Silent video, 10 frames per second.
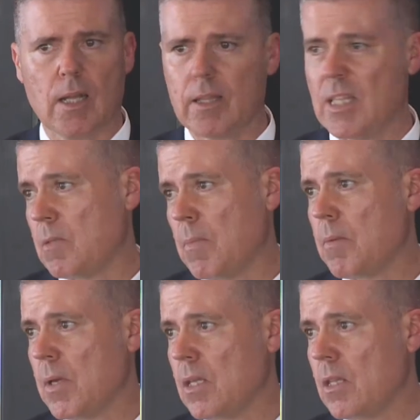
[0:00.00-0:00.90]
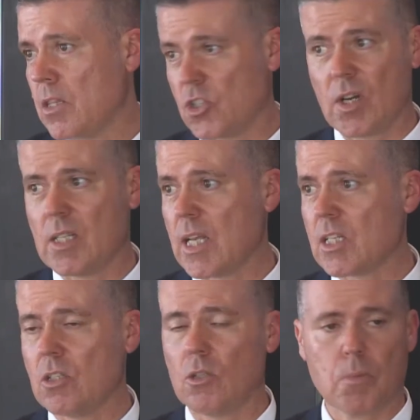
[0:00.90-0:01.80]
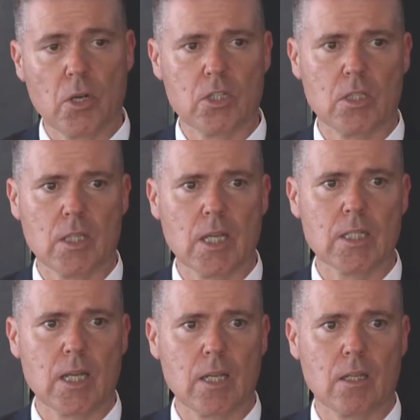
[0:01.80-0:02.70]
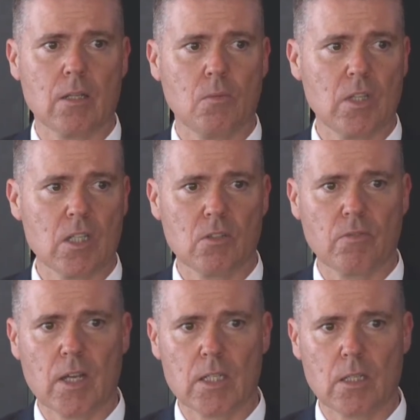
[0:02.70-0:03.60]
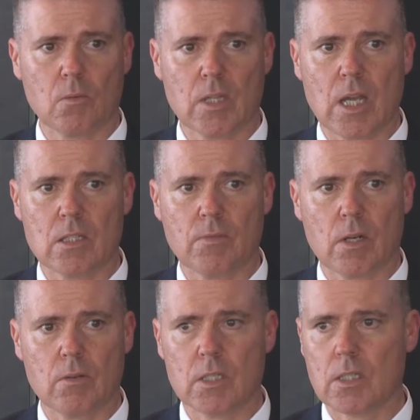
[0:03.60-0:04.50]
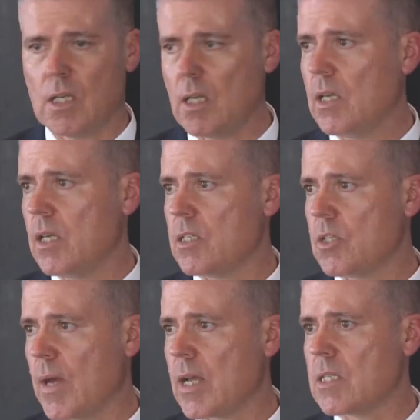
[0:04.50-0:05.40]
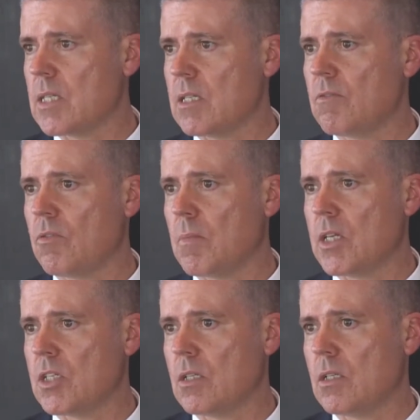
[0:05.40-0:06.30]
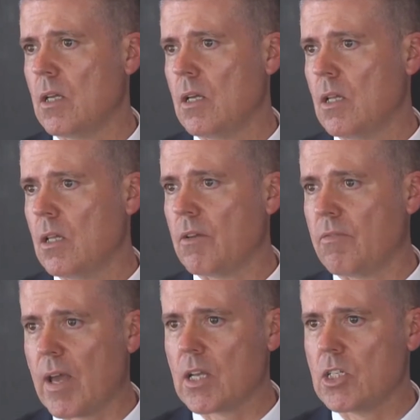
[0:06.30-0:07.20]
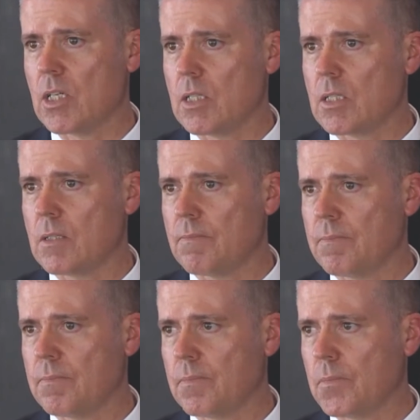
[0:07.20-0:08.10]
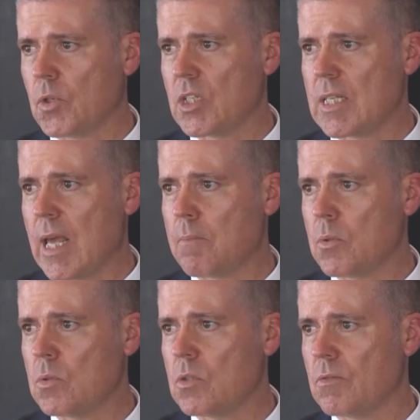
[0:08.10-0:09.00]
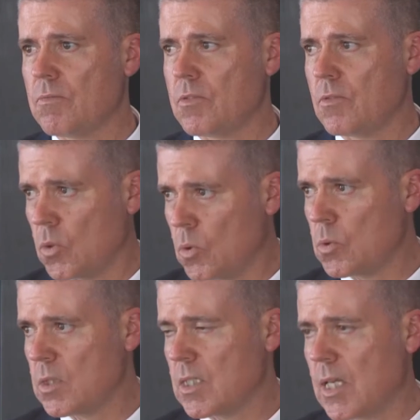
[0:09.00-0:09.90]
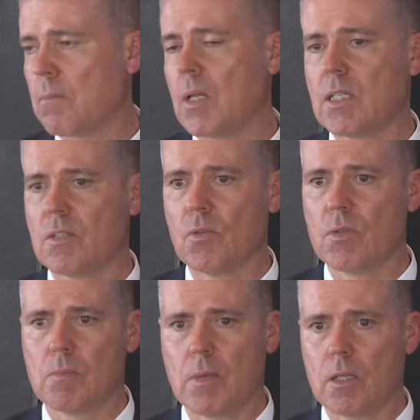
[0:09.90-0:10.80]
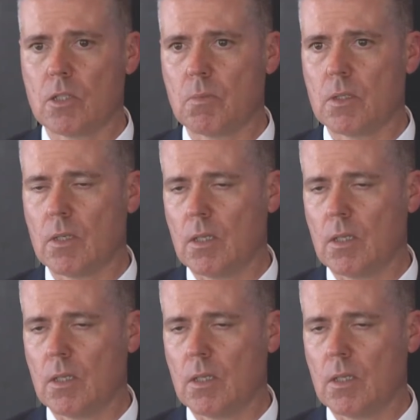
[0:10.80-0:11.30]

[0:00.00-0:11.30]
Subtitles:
this may be the transactional approach that they take with interfacing with Ansvar Risk, is to access information like fact sheets or examples of tools and templates for risk management.